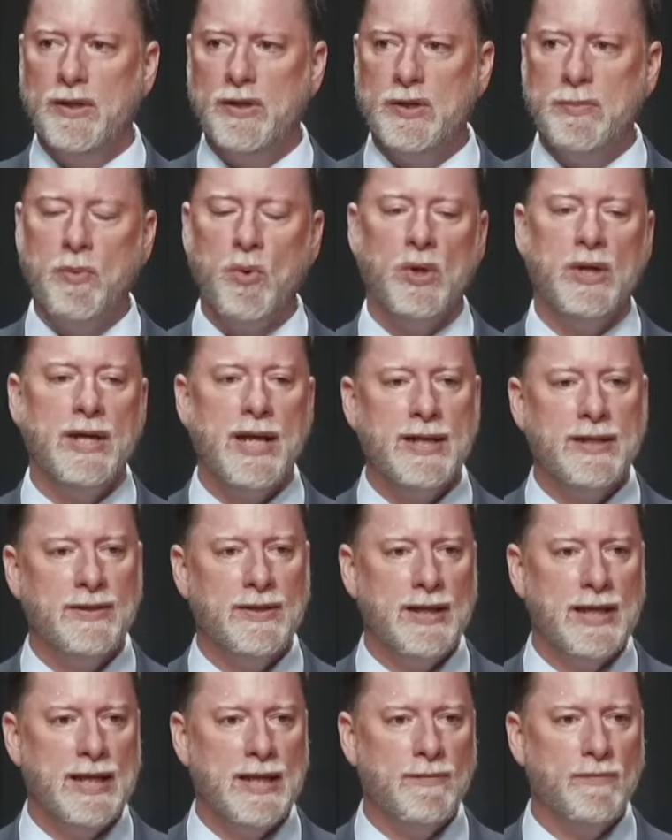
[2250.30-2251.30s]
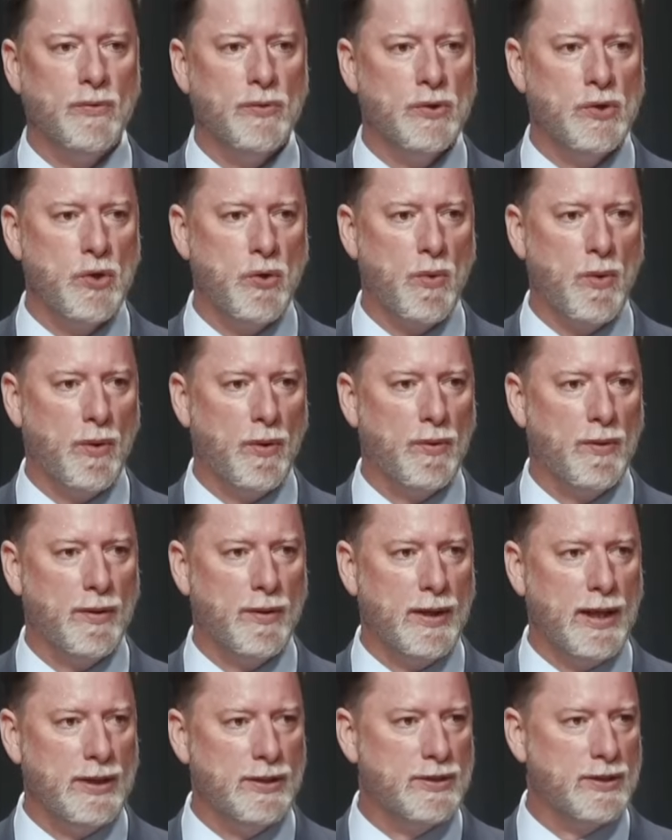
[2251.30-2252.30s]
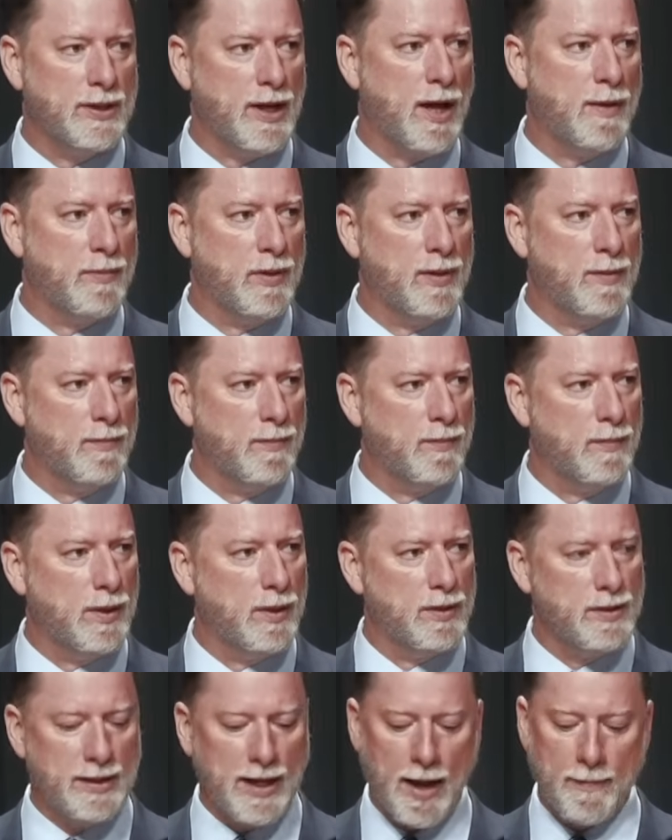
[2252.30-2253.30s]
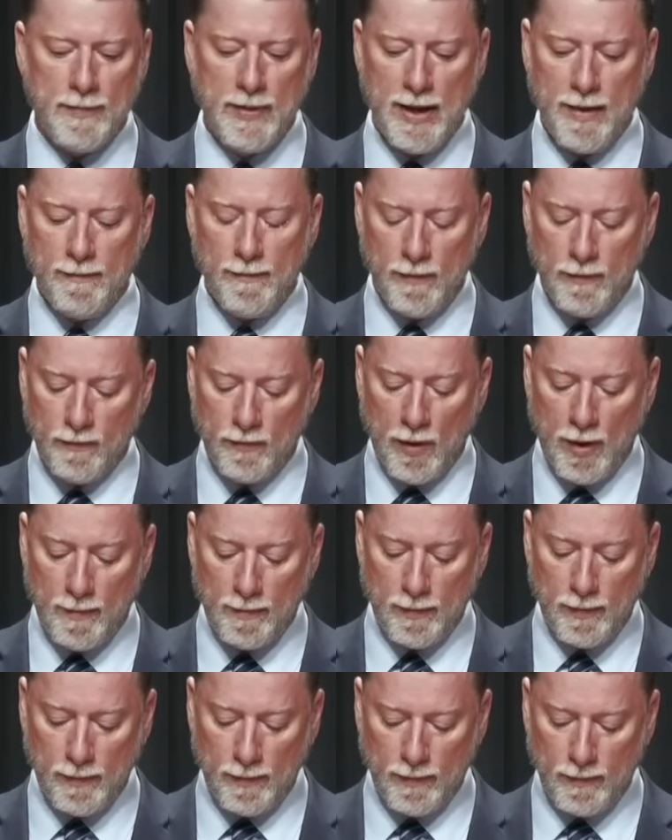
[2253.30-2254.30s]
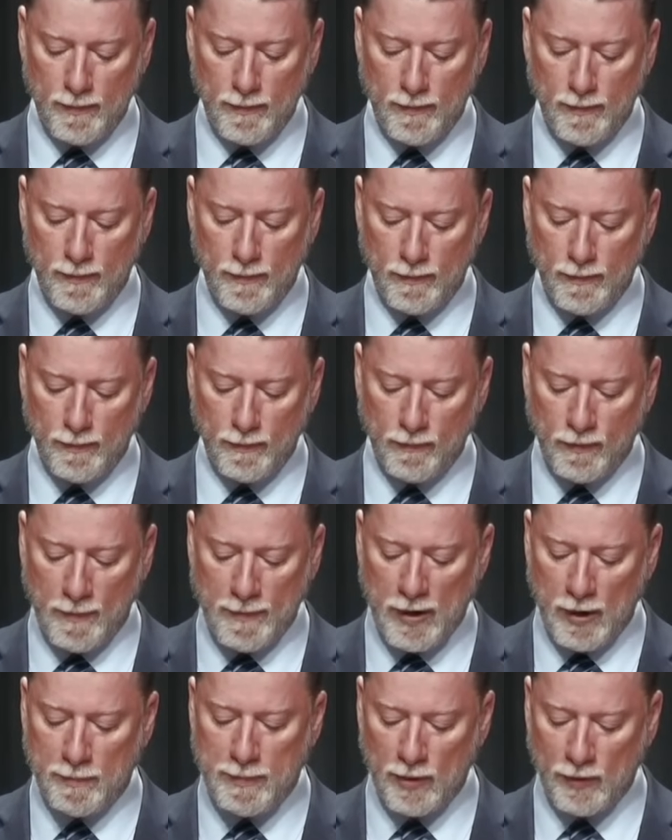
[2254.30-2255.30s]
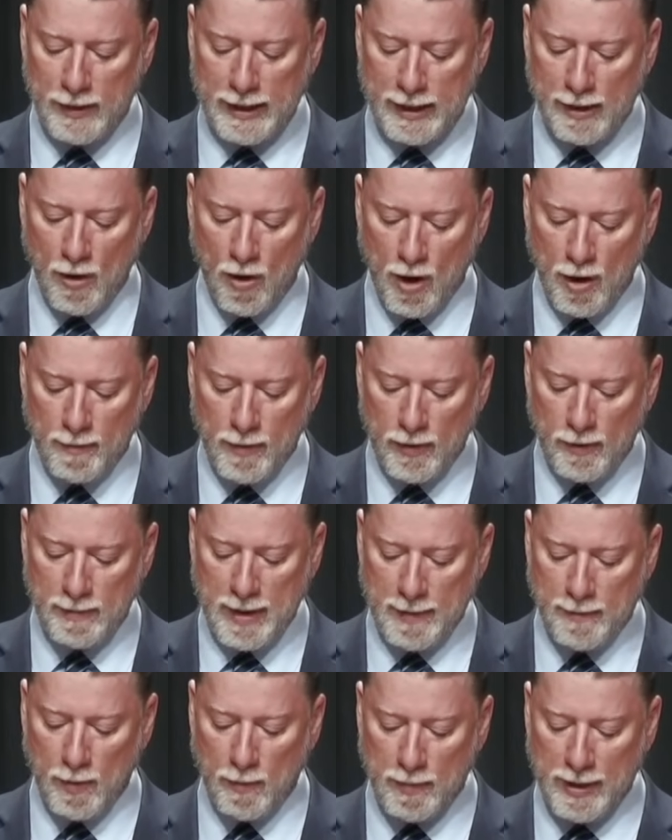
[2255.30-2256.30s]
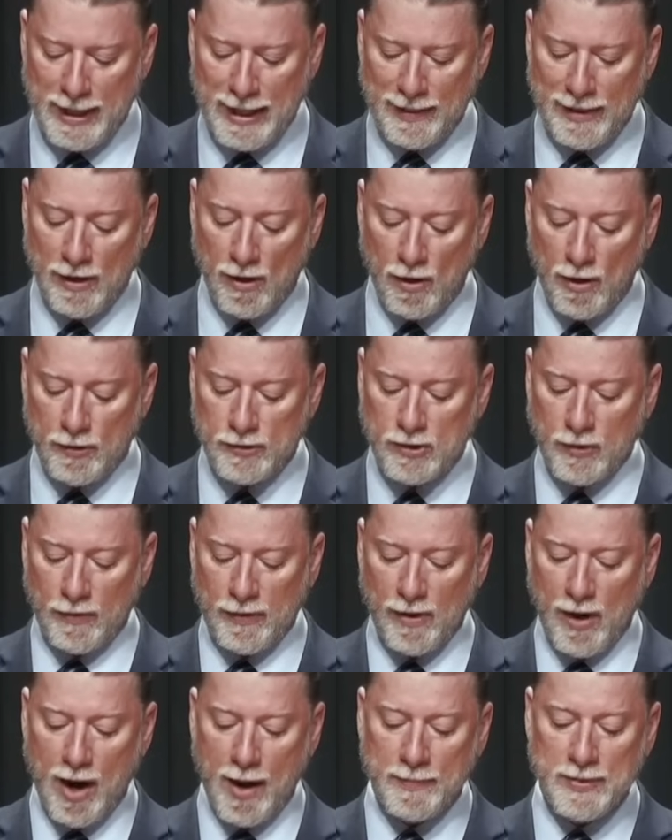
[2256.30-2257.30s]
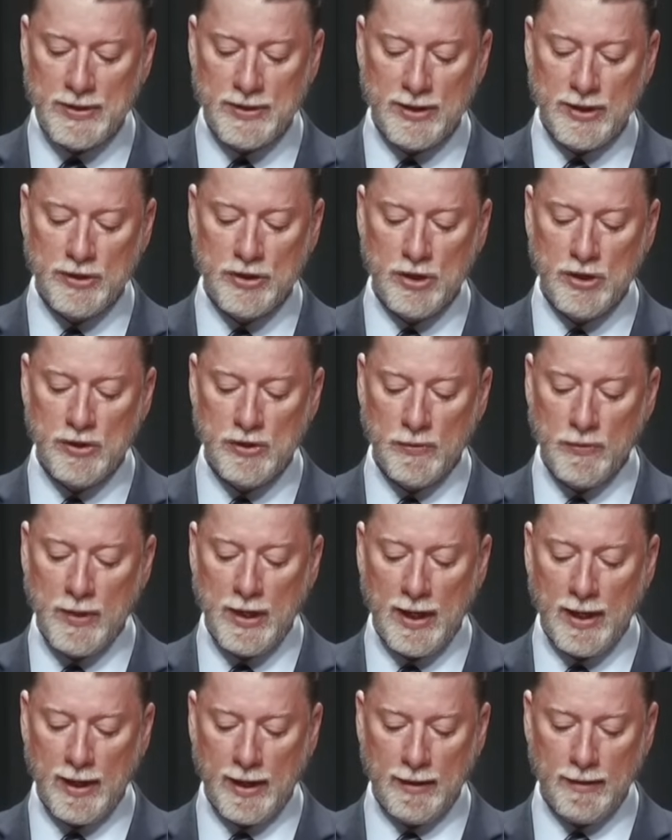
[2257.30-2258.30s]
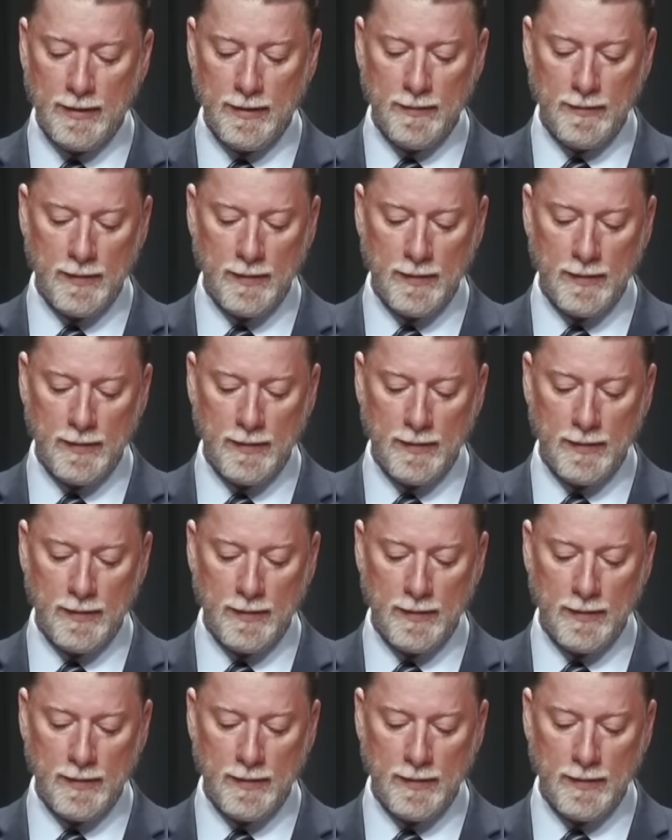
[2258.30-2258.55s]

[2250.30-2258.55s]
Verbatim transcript: To put an end to the evildoer, and stop him, stop them from, from their ability to harm other people, but they're also their opposition to God.